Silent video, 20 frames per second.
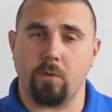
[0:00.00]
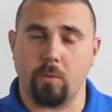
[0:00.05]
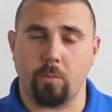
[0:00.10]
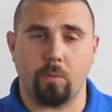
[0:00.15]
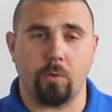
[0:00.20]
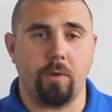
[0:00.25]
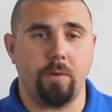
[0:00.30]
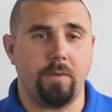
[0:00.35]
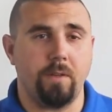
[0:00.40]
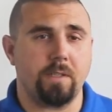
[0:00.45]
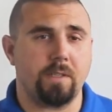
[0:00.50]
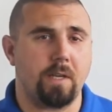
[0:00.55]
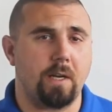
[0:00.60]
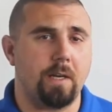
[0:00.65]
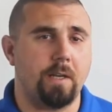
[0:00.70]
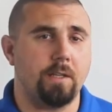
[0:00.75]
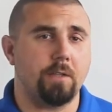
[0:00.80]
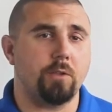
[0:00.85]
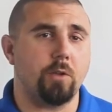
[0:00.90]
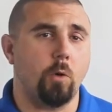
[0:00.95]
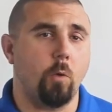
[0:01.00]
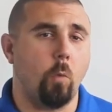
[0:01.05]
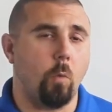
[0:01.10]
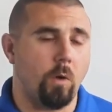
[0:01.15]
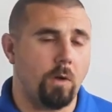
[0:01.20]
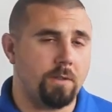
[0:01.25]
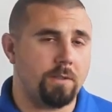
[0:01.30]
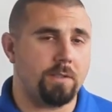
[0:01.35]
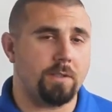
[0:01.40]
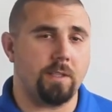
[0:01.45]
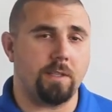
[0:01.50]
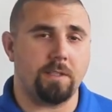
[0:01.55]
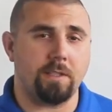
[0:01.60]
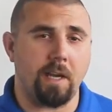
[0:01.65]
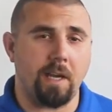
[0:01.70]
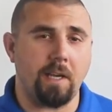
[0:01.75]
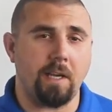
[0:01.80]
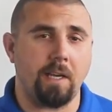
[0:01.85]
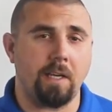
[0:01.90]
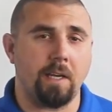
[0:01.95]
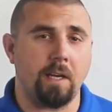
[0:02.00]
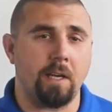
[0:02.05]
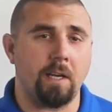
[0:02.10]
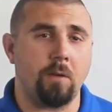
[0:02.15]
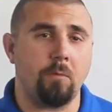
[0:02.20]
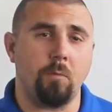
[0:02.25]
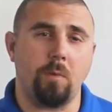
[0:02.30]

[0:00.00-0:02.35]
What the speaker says: the previous ISO 16889